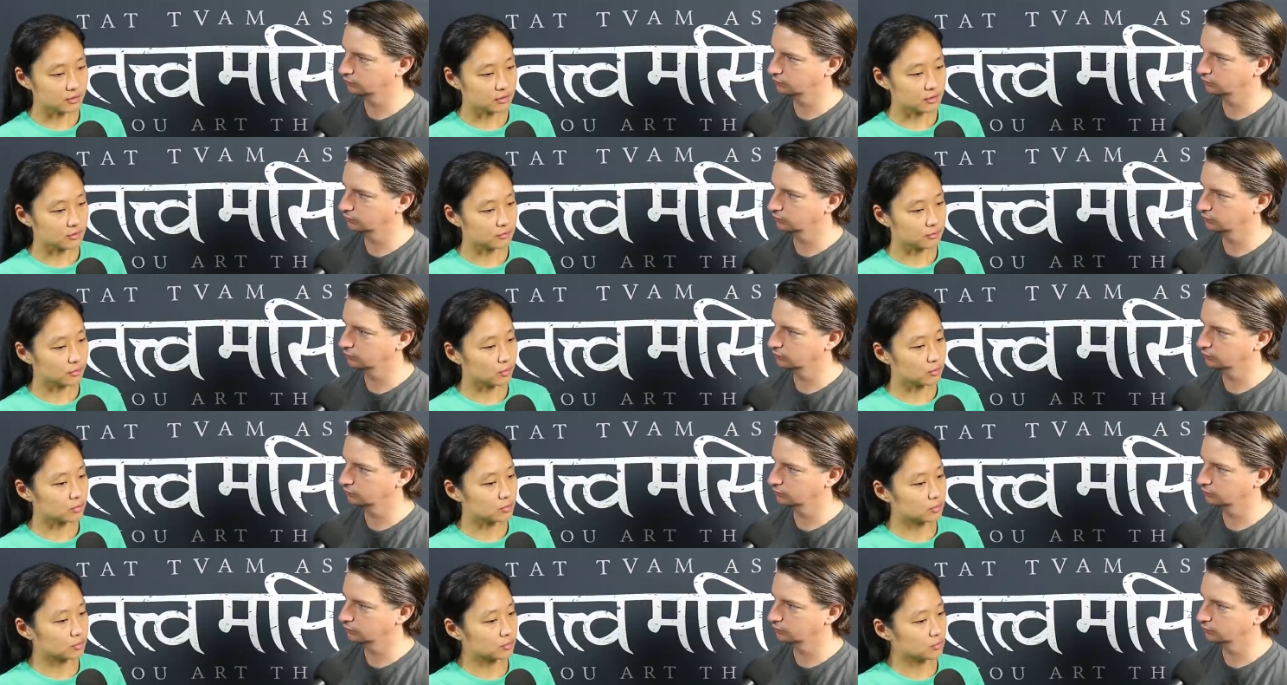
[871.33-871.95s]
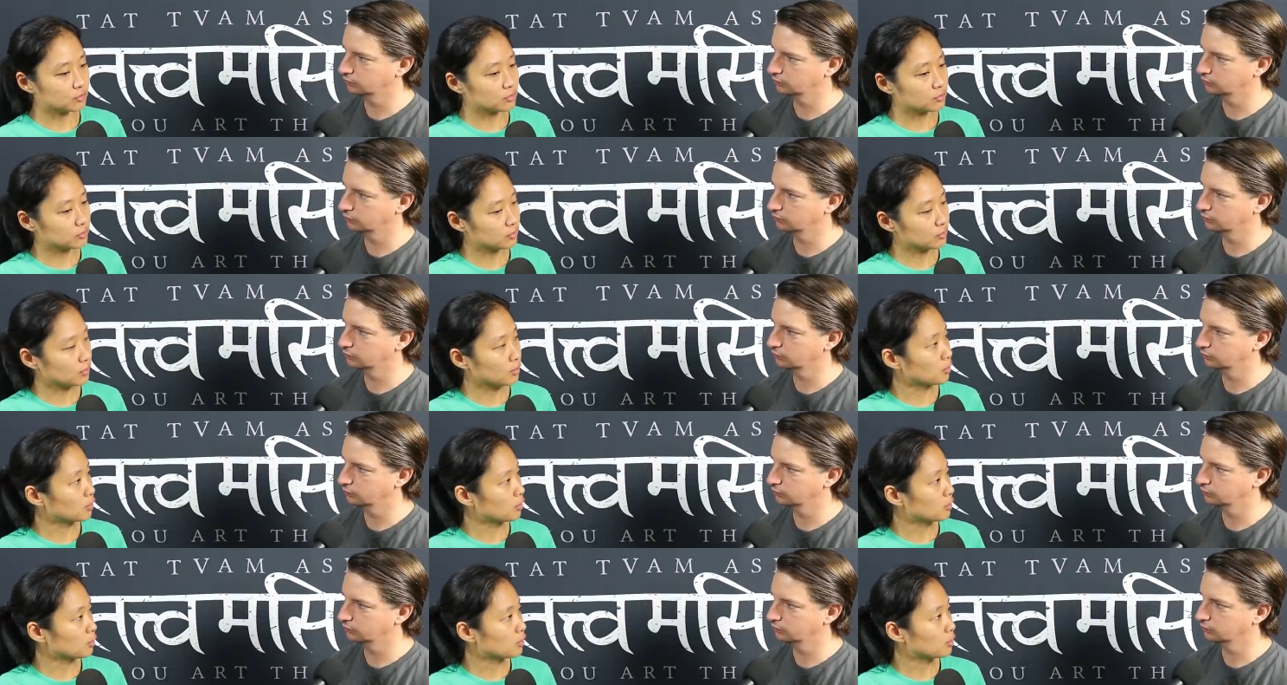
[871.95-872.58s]
Speaker 1: devote to
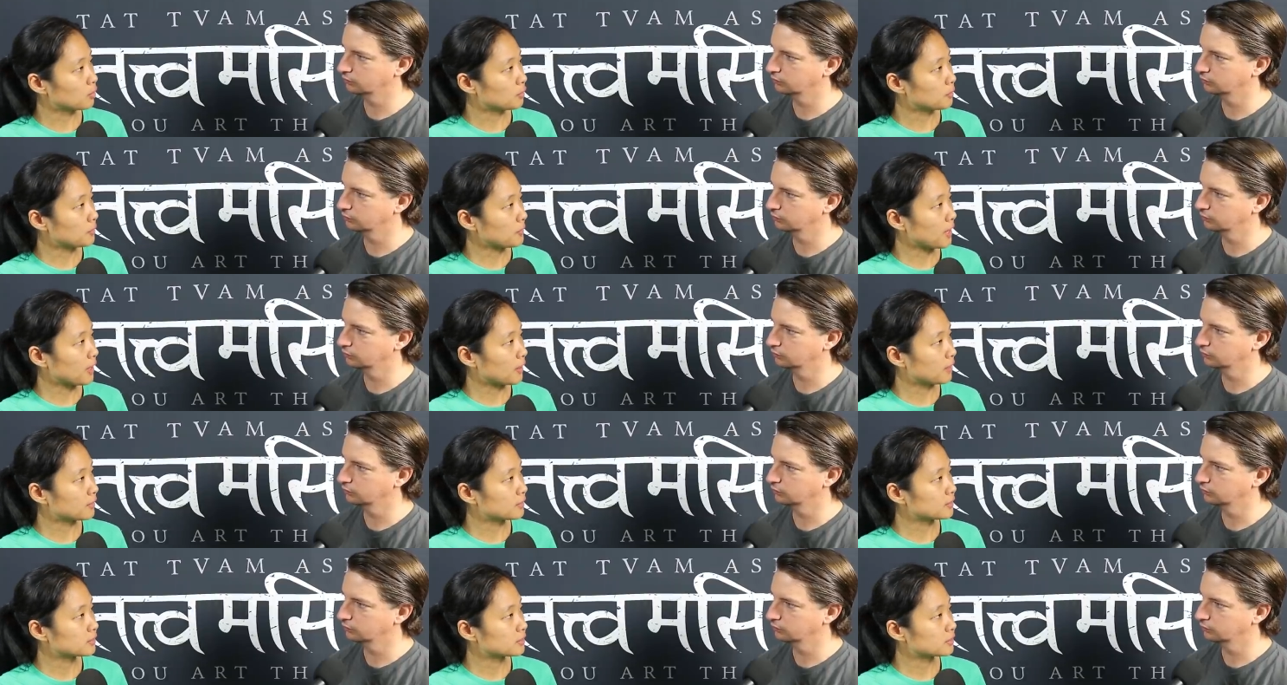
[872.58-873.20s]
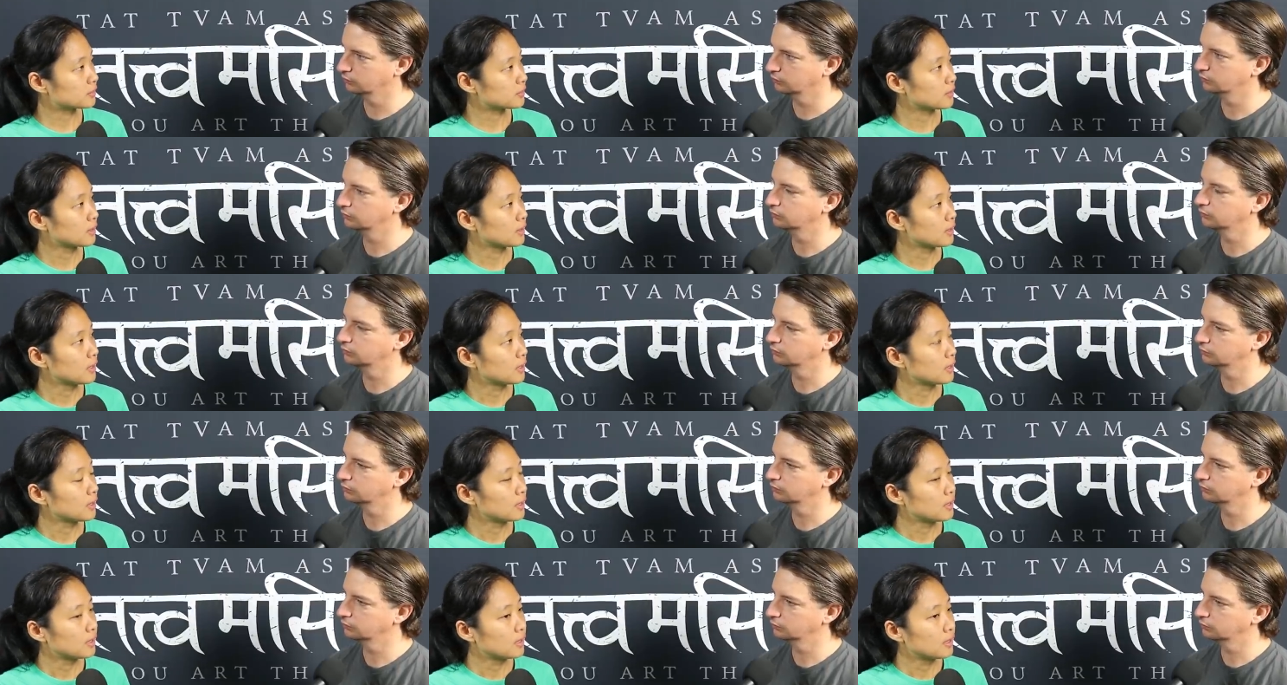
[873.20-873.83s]
your parents.
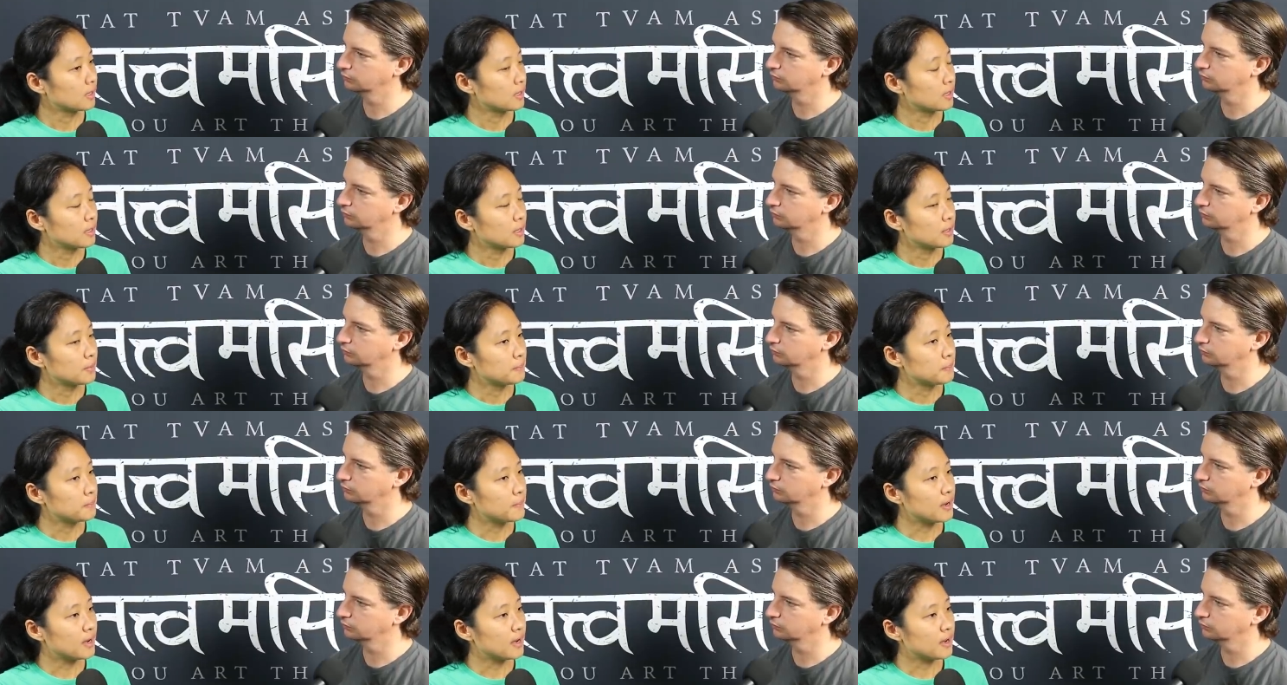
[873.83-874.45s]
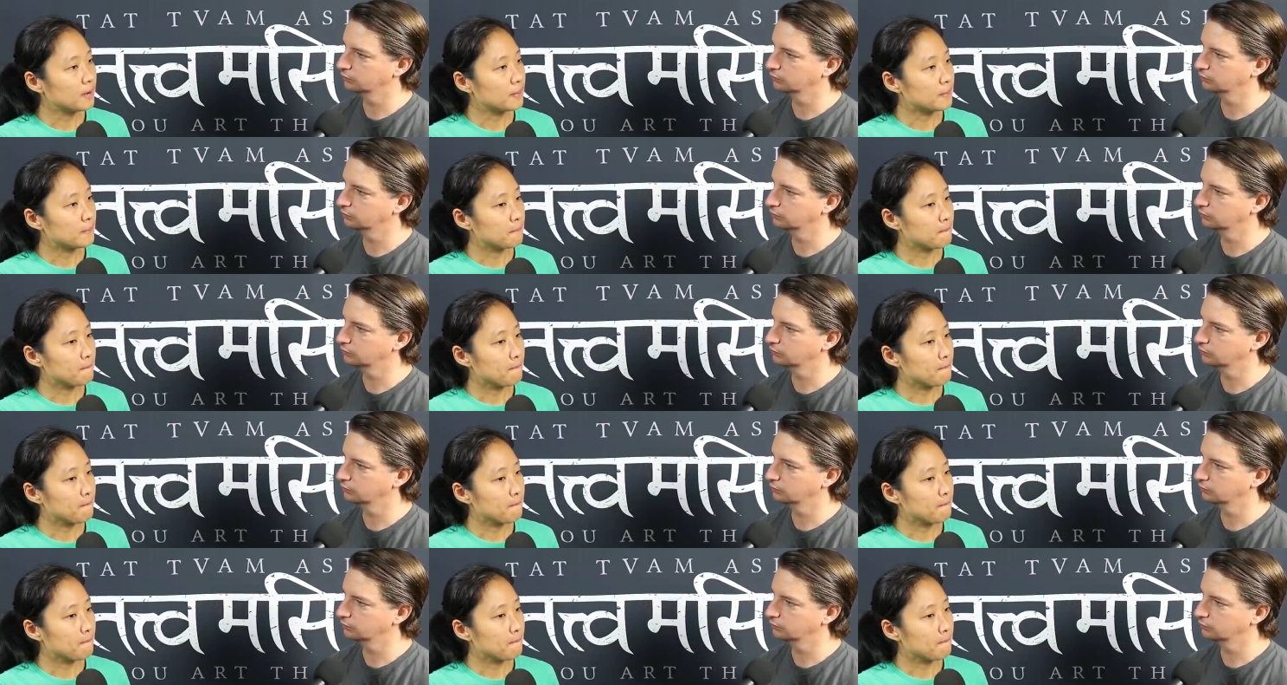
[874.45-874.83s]
But